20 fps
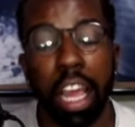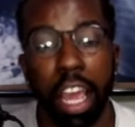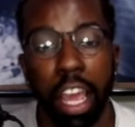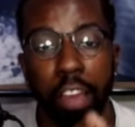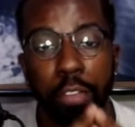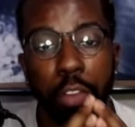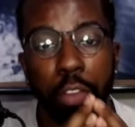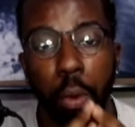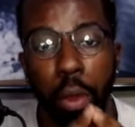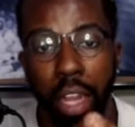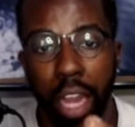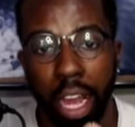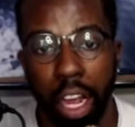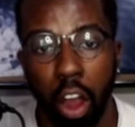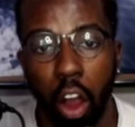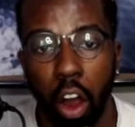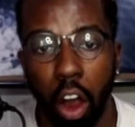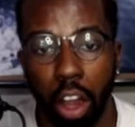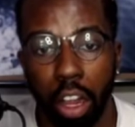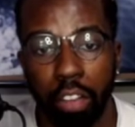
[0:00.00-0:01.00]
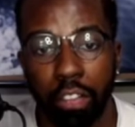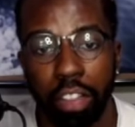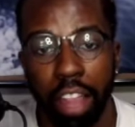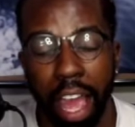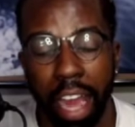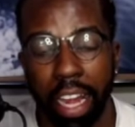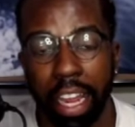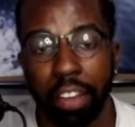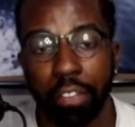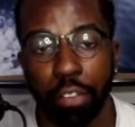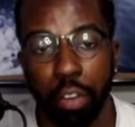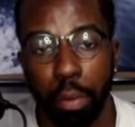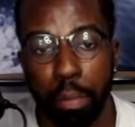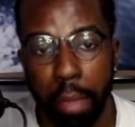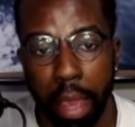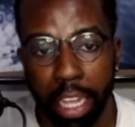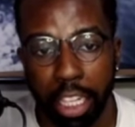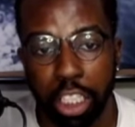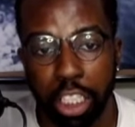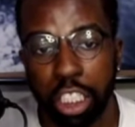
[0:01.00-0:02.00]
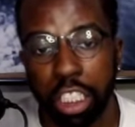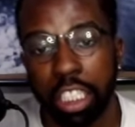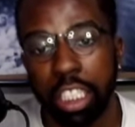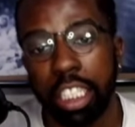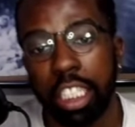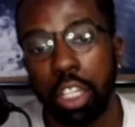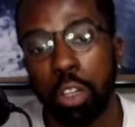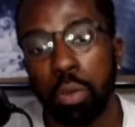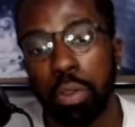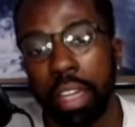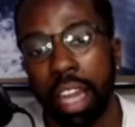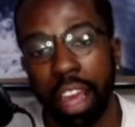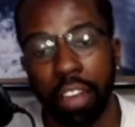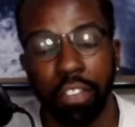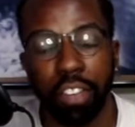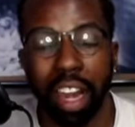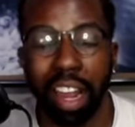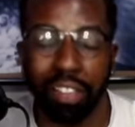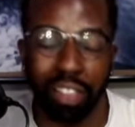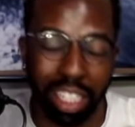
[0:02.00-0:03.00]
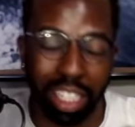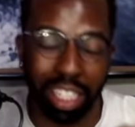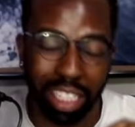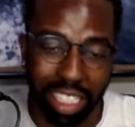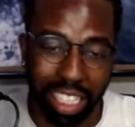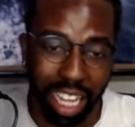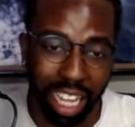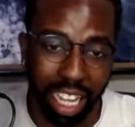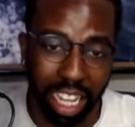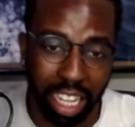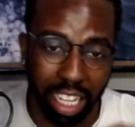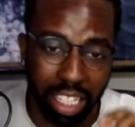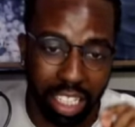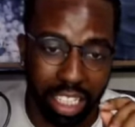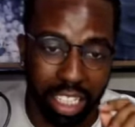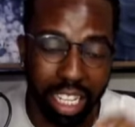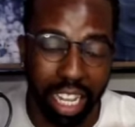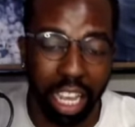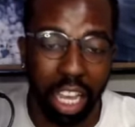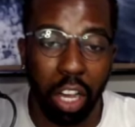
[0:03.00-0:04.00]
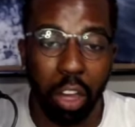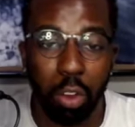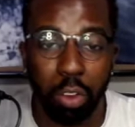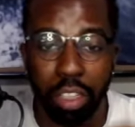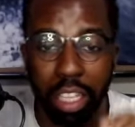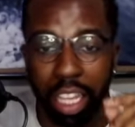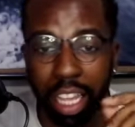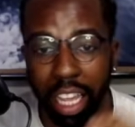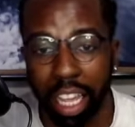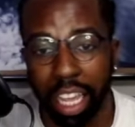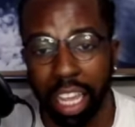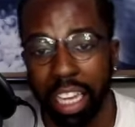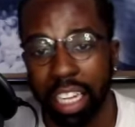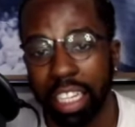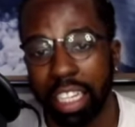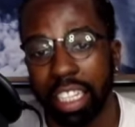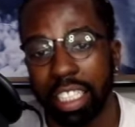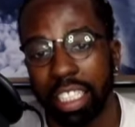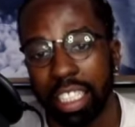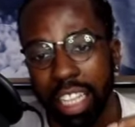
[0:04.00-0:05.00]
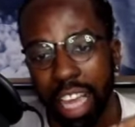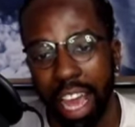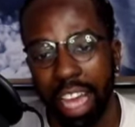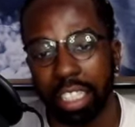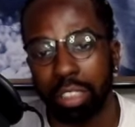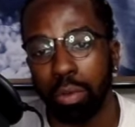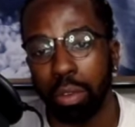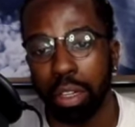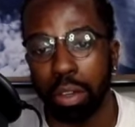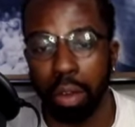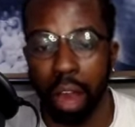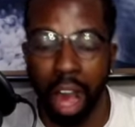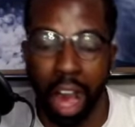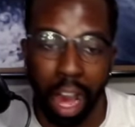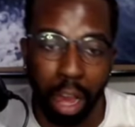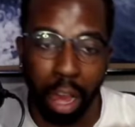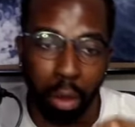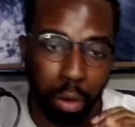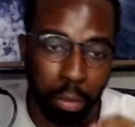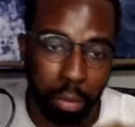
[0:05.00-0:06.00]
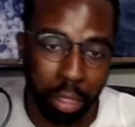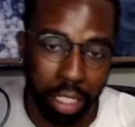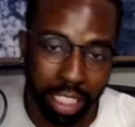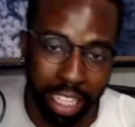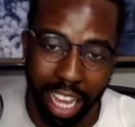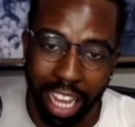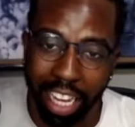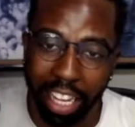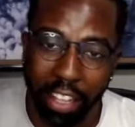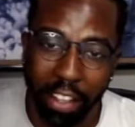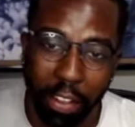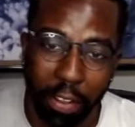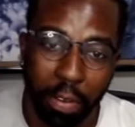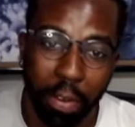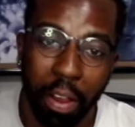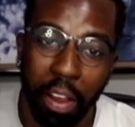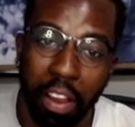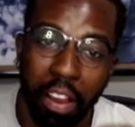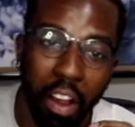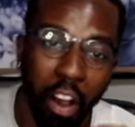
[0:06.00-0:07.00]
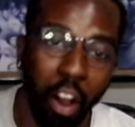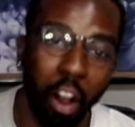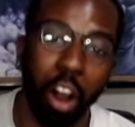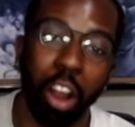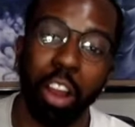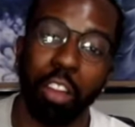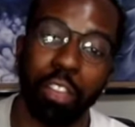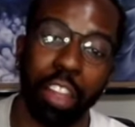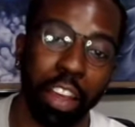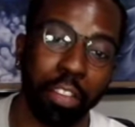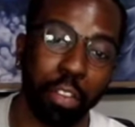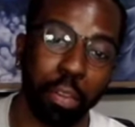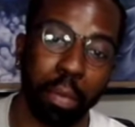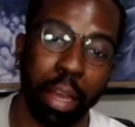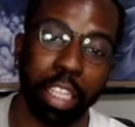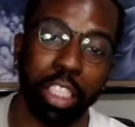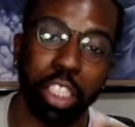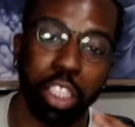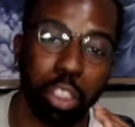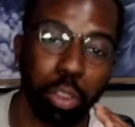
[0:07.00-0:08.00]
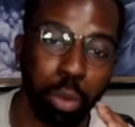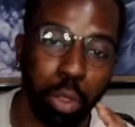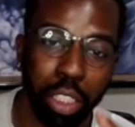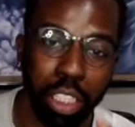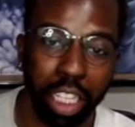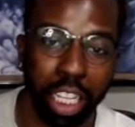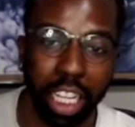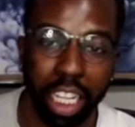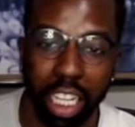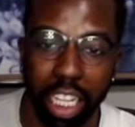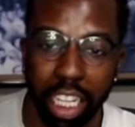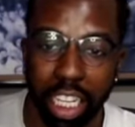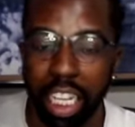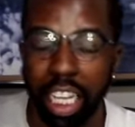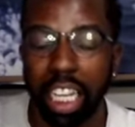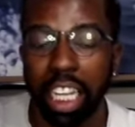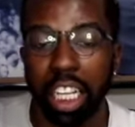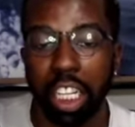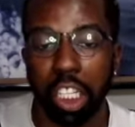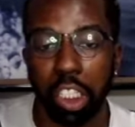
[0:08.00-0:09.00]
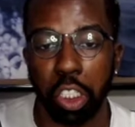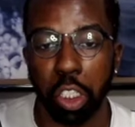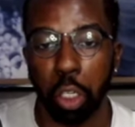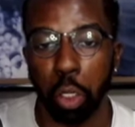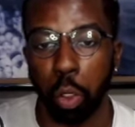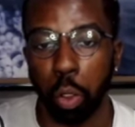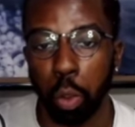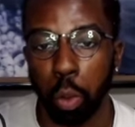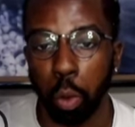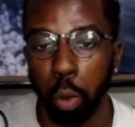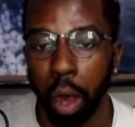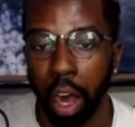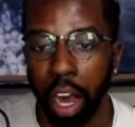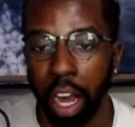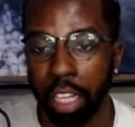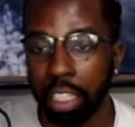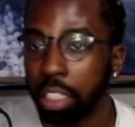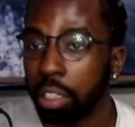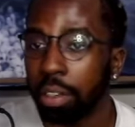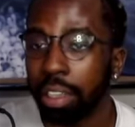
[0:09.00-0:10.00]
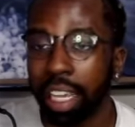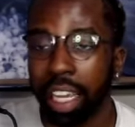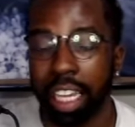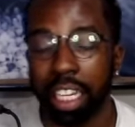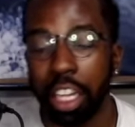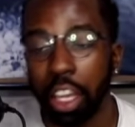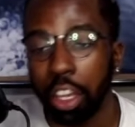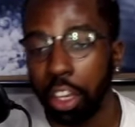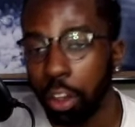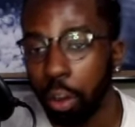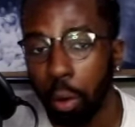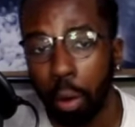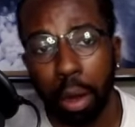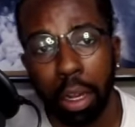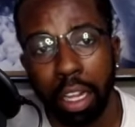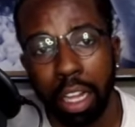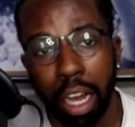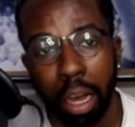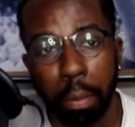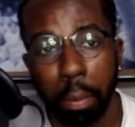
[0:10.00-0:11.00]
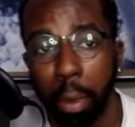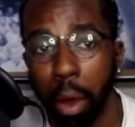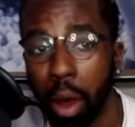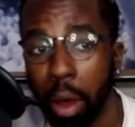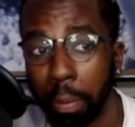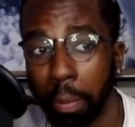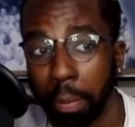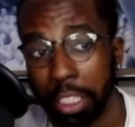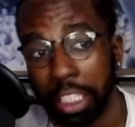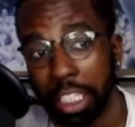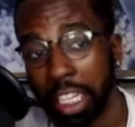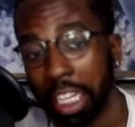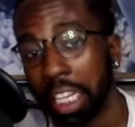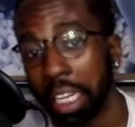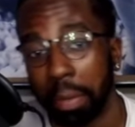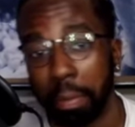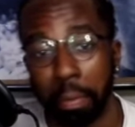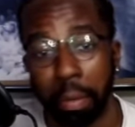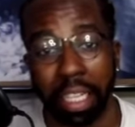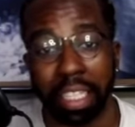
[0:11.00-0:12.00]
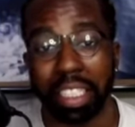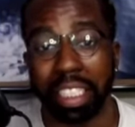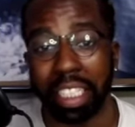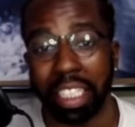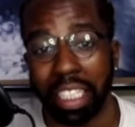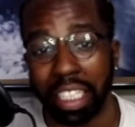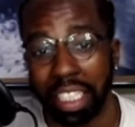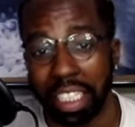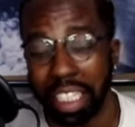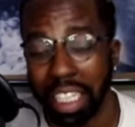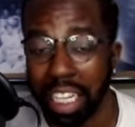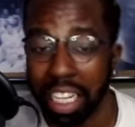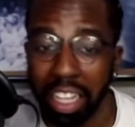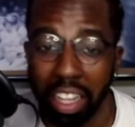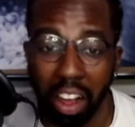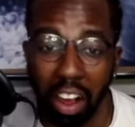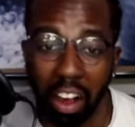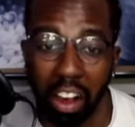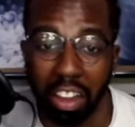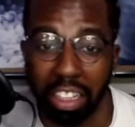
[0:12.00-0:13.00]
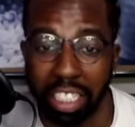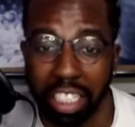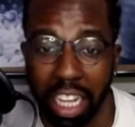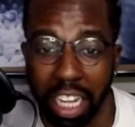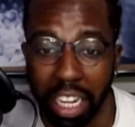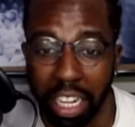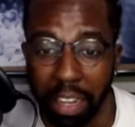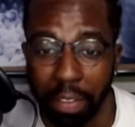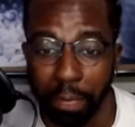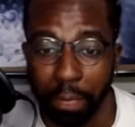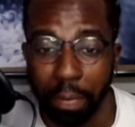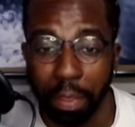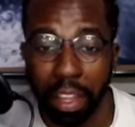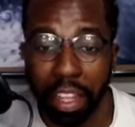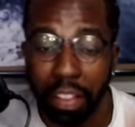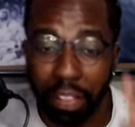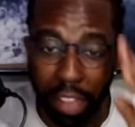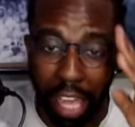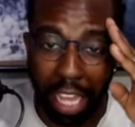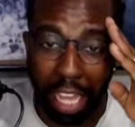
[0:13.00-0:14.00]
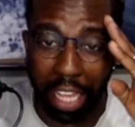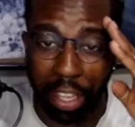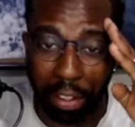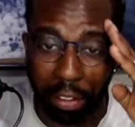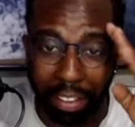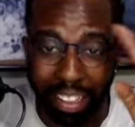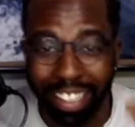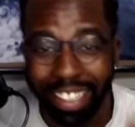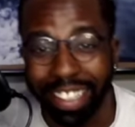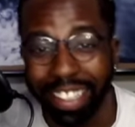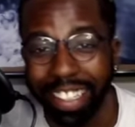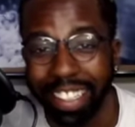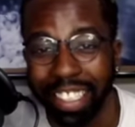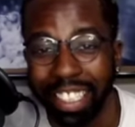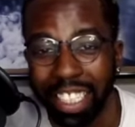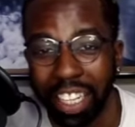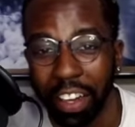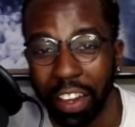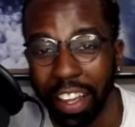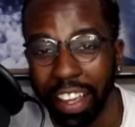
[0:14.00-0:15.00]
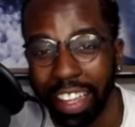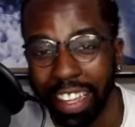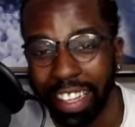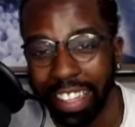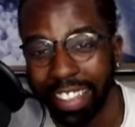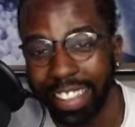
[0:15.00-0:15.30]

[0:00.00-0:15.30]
If you would like all of that information, you definitely have to stick till the end, because that's when I will be telling you all of the information you will need to get your gumball machine business all set up. Thank you. Enjoy.